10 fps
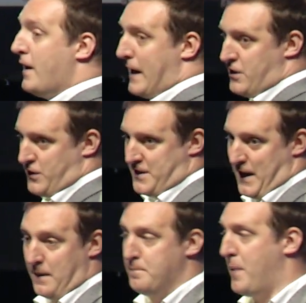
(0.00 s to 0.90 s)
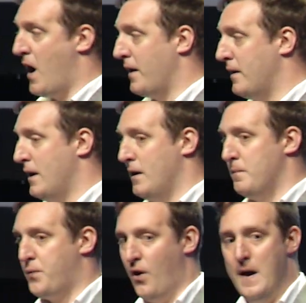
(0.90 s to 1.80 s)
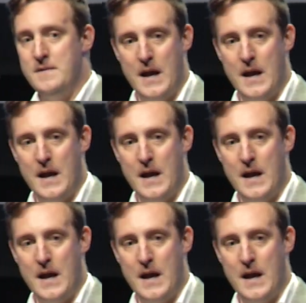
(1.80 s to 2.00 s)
of interesting, but Prime Day